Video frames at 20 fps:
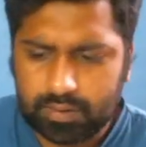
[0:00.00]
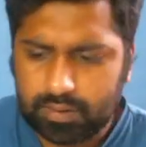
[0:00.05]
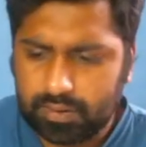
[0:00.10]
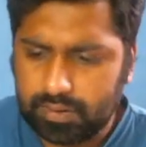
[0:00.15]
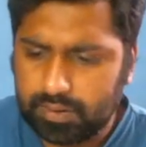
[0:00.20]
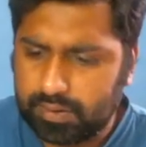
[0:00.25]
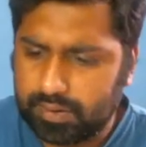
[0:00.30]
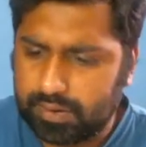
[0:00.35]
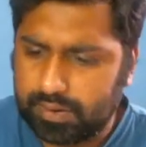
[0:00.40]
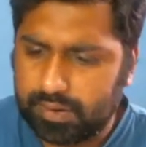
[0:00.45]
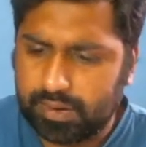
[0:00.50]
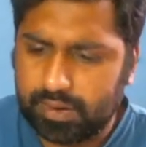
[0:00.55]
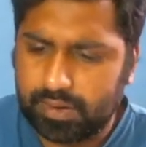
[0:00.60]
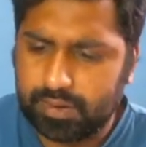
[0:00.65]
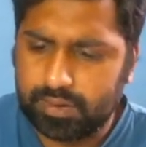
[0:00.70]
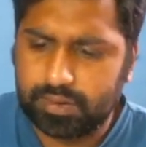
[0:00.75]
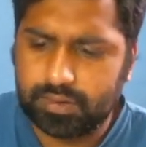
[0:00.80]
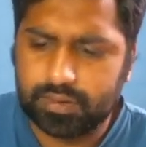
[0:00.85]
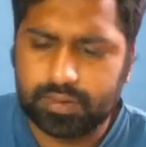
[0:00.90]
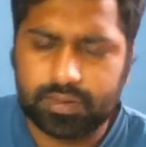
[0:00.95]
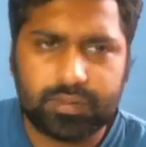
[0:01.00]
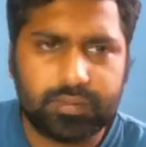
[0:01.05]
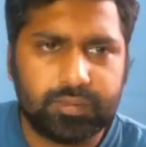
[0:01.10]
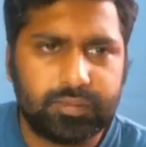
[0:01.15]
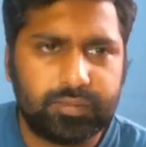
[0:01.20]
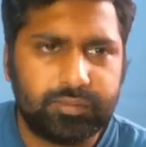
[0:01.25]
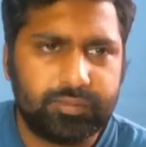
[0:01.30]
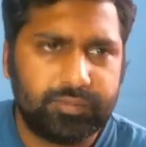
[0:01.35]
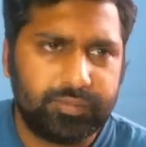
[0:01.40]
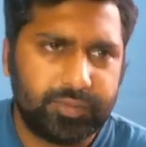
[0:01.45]
and
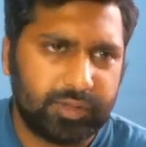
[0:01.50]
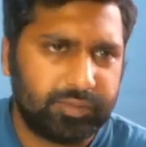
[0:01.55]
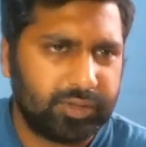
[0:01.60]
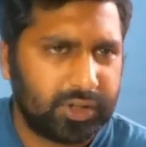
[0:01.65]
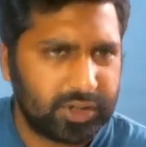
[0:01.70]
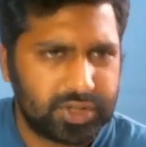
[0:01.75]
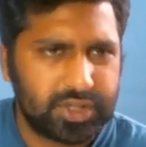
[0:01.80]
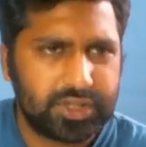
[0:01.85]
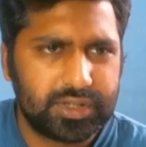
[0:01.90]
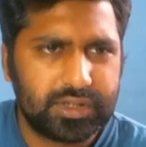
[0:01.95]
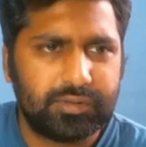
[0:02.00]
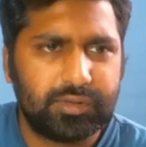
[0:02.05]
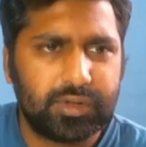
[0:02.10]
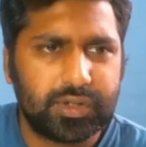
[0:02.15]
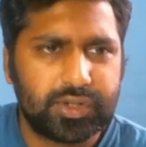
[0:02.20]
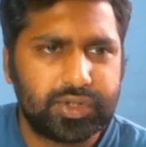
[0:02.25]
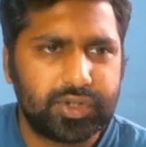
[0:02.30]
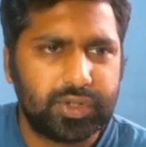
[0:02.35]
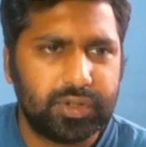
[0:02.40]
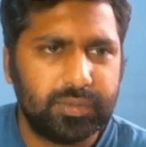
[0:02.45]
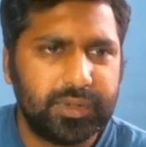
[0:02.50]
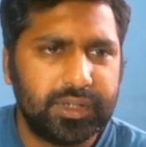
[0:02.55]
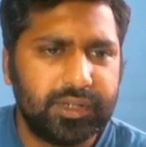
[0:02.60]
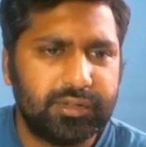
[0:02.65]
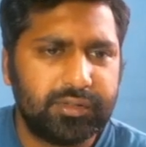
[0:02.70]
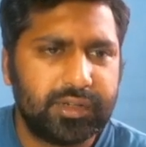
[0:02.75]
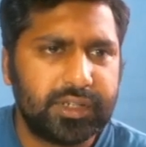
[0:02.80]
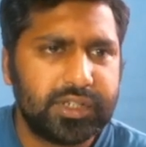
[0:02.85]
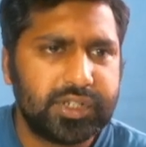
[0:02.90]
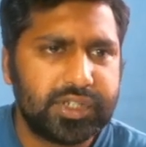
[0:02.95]
the function of course should be
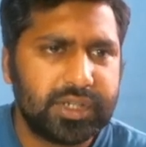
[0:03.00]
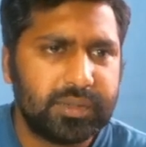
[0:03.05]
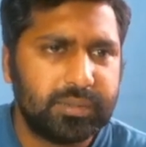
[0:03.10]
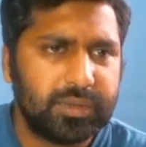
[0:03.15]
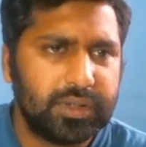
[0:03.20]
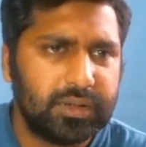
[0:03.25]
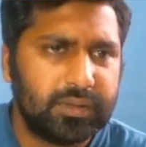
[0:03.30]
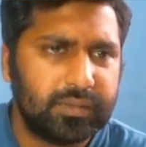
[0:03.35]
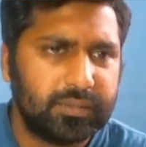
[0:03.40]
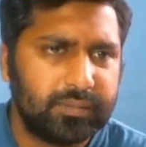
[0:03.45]
differentiable.